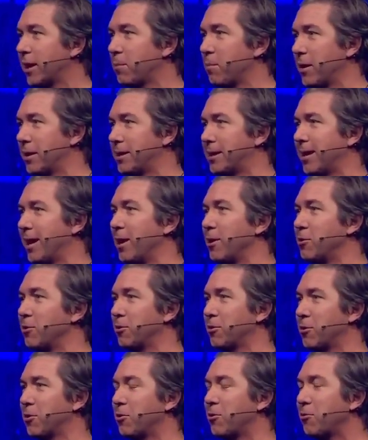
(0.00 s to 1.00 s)
like my
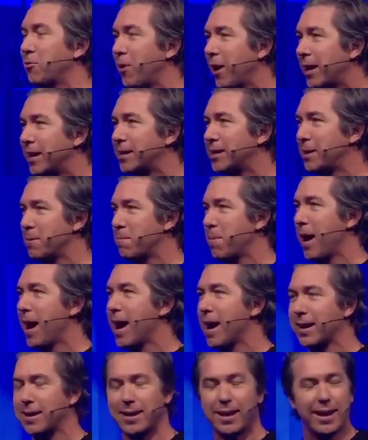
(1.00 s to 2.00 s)
schedule's crazy packed.